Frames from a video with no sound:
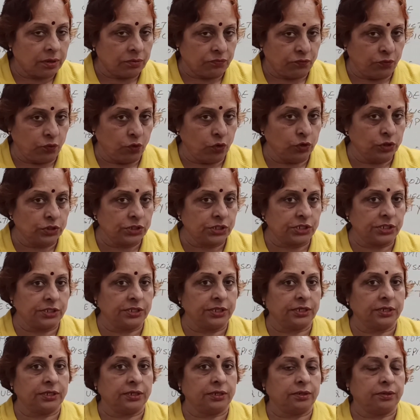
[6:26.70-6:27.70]
forced
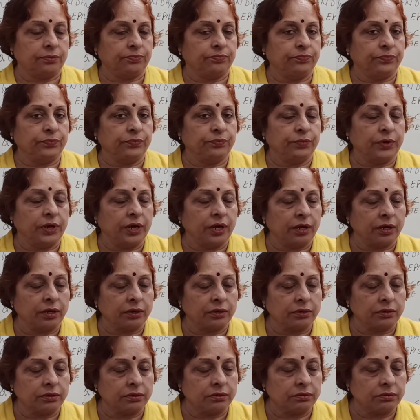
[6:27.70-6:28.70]

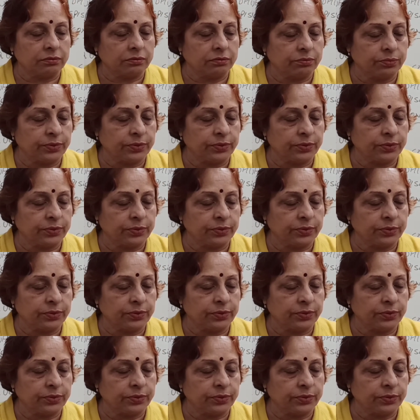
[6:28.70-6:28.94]
the